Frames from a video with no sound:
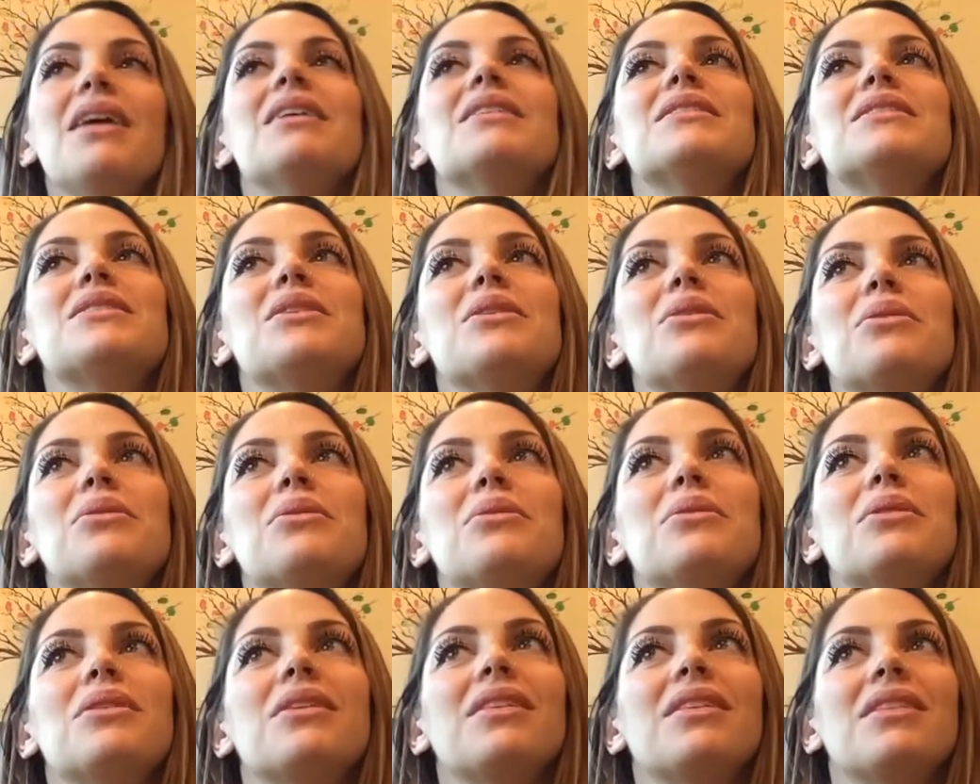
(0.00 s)

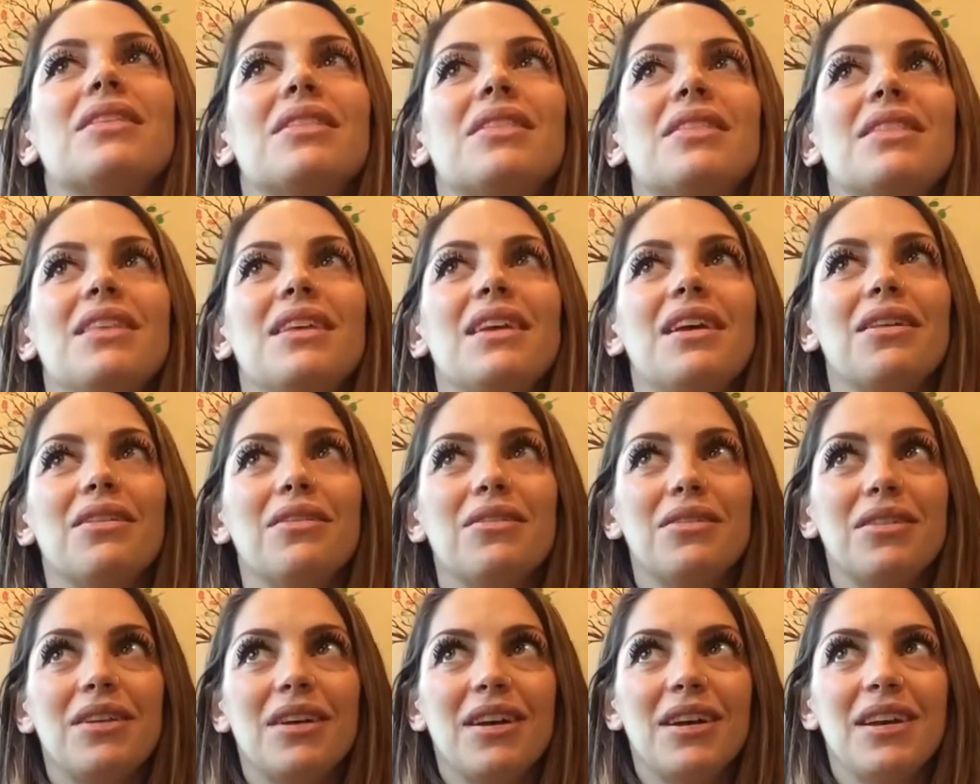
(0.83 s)
So the
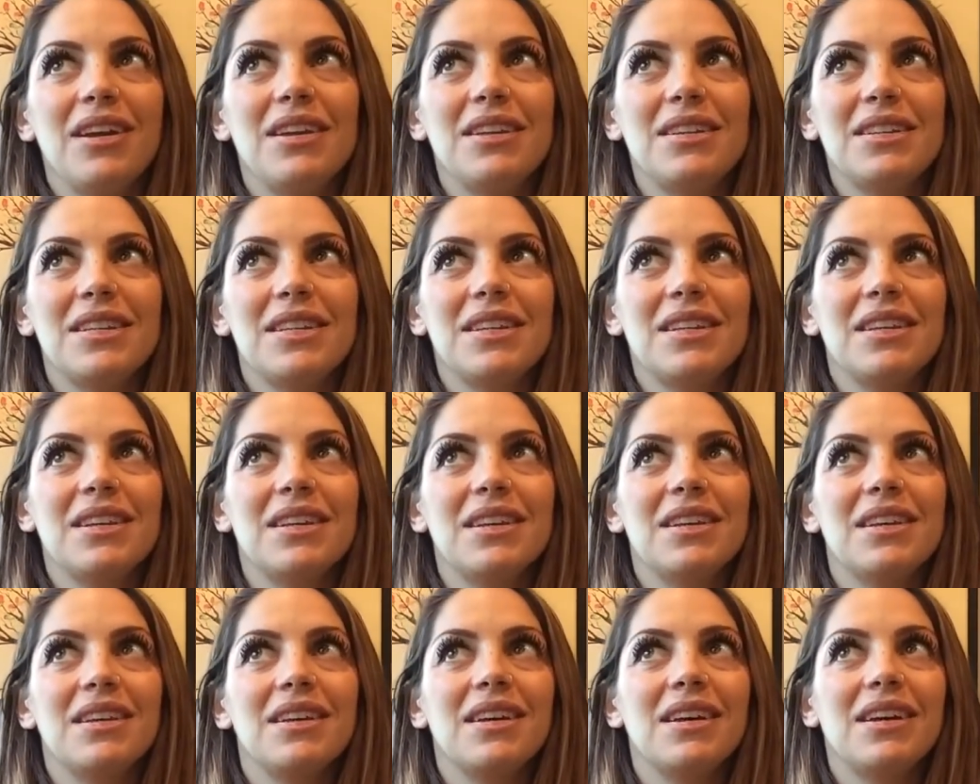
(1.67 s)
other night
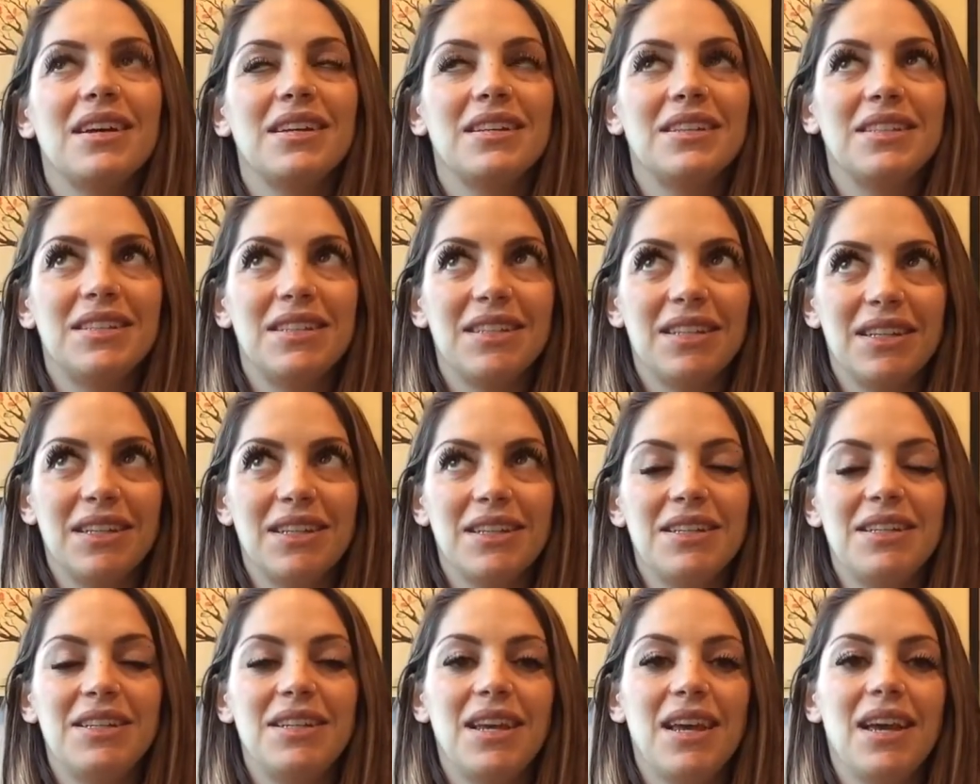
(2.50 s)
I
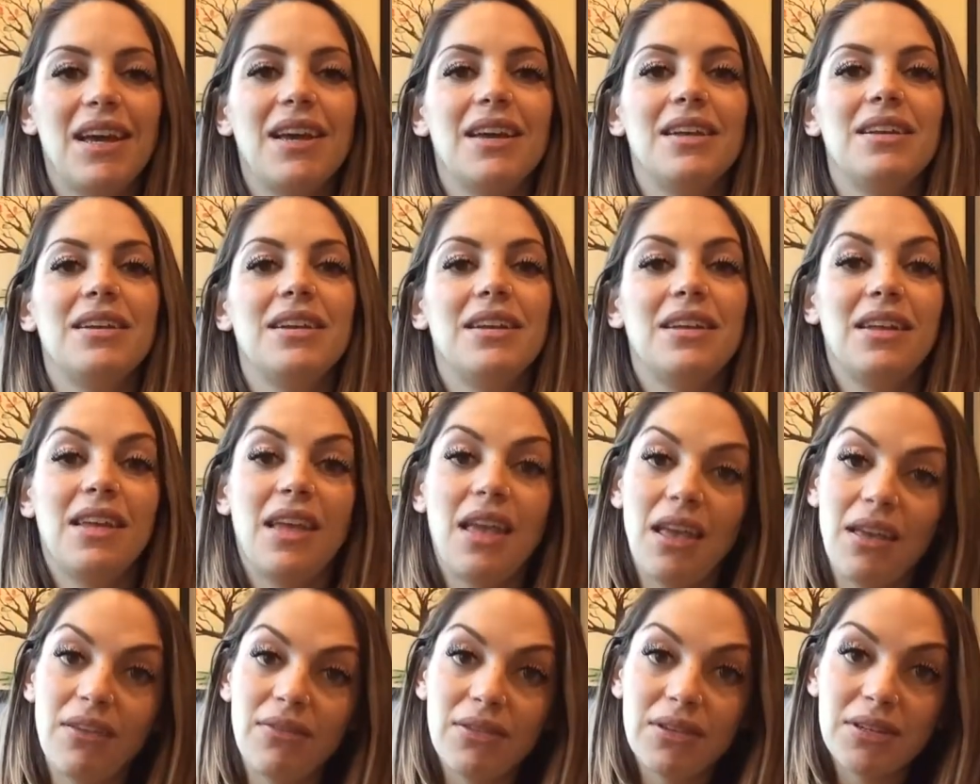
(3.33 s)
did get
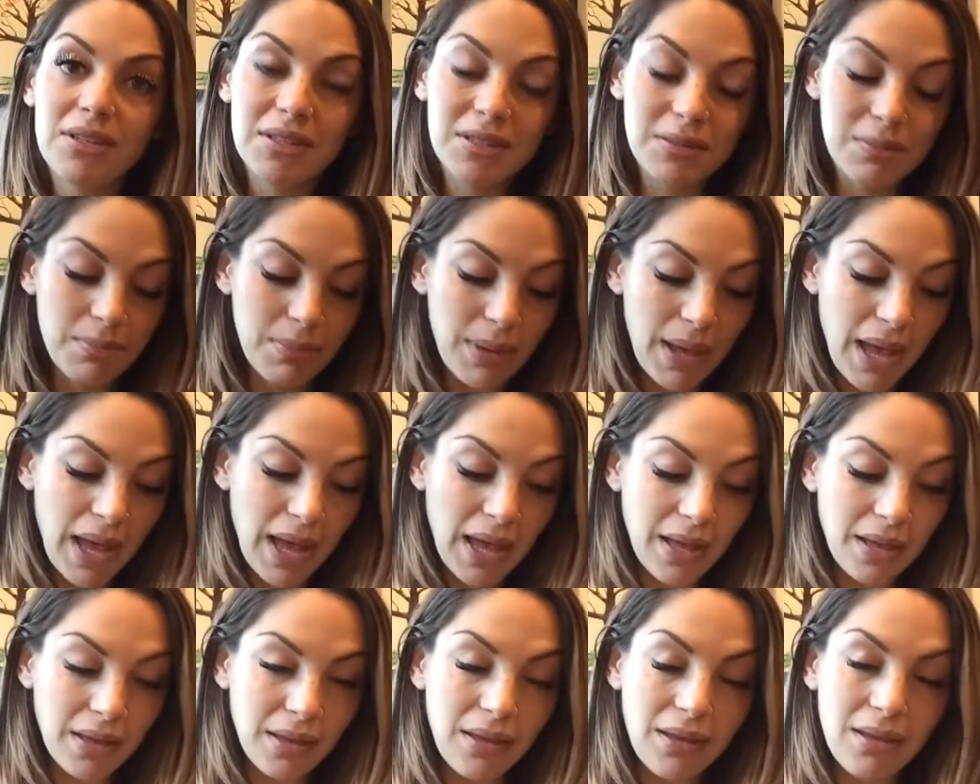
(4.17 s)
Ava's
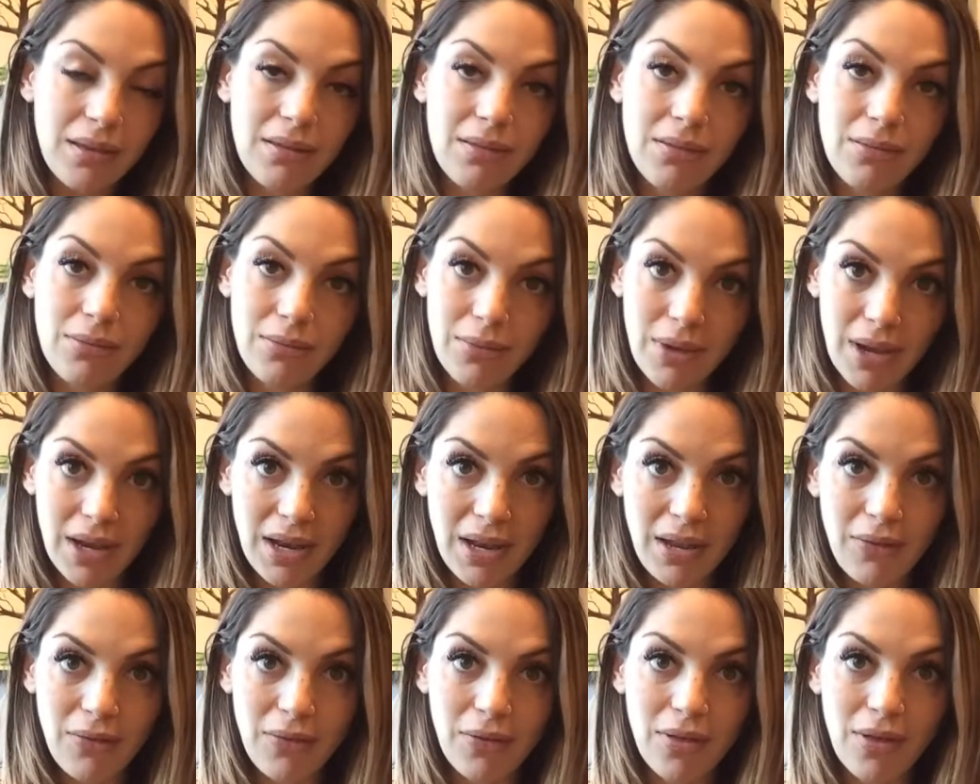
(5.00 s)
bag
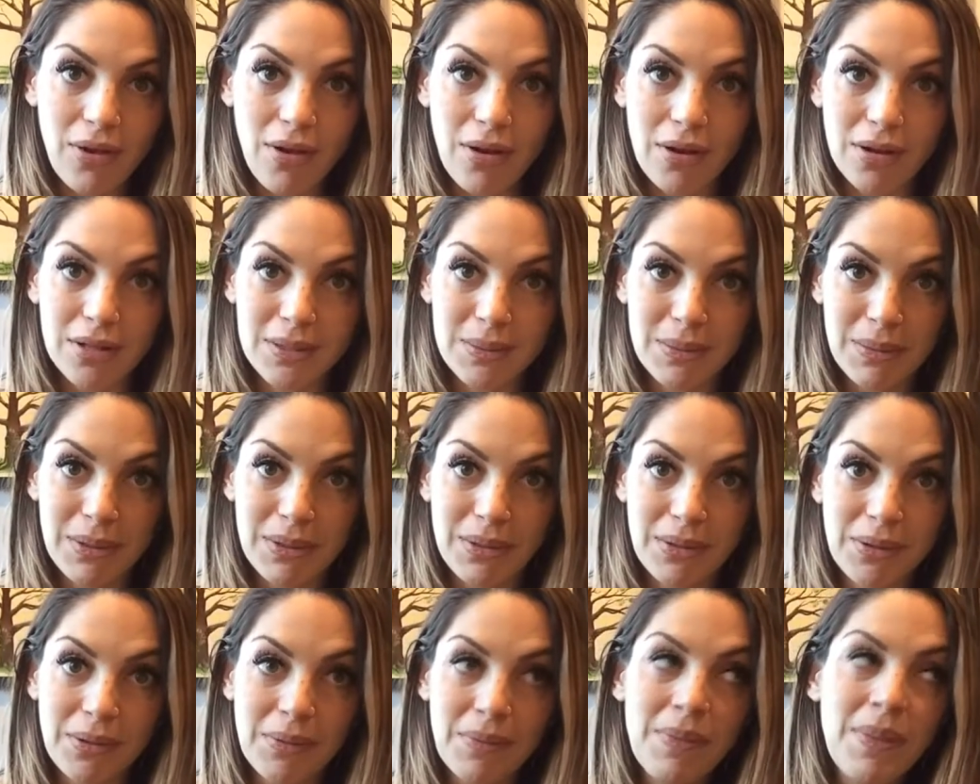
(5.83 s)
ready for the
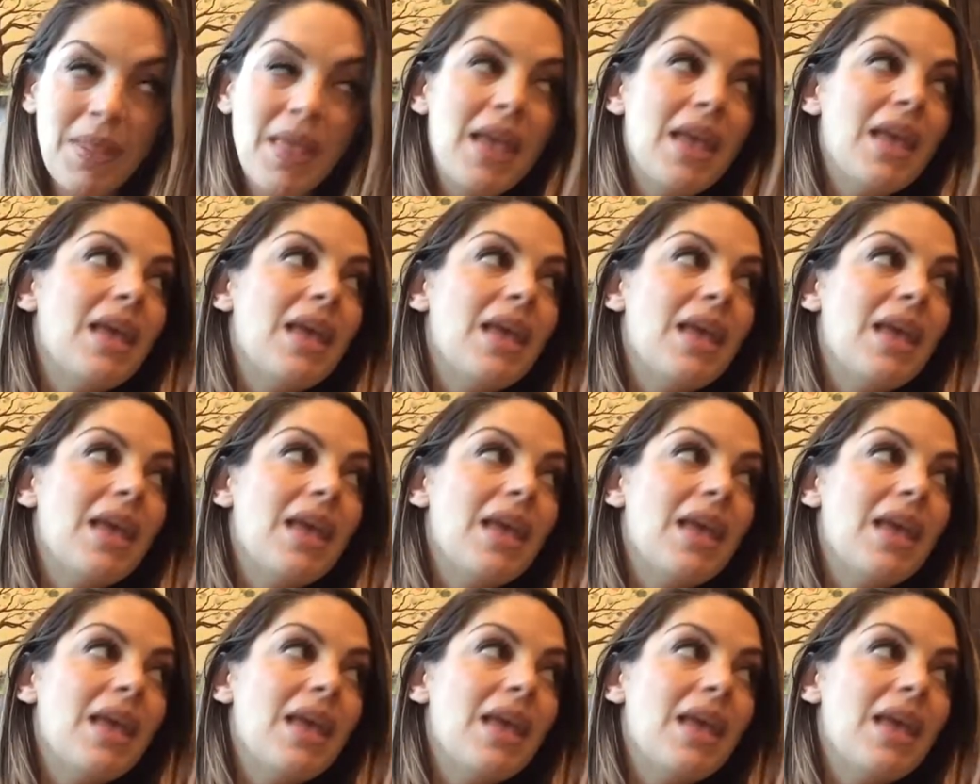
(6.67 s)
hospital.